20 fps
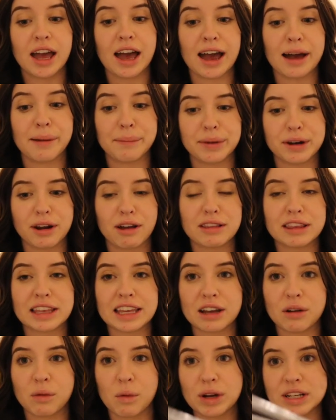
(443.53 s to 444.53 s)
but I'll
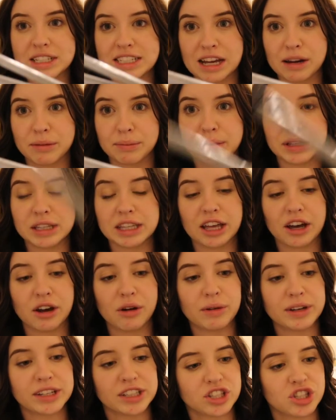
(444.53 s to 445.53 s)
link one down
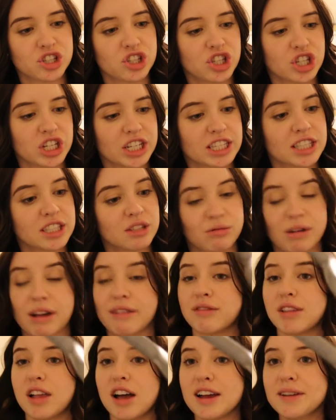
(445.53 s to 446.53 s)
below. It's just
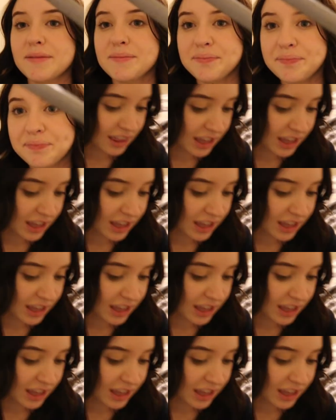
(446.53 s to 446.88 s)
Revlon.